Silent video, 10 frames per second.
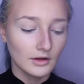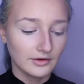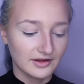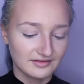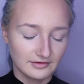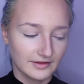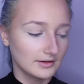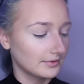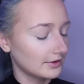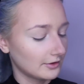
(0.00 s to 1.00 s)
Okay, so then
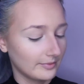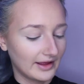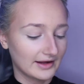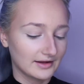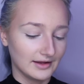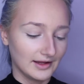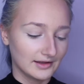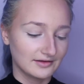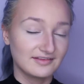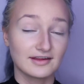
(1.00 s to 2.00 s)
I'm going to go back
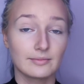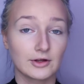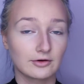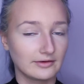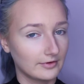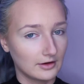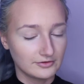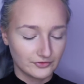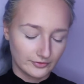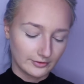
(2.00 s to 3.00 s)
and set my cream
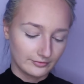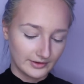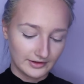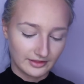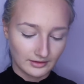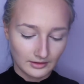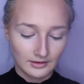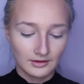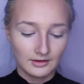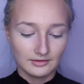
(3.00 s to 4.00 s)
contour with
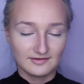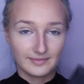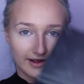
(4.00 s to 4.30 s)
this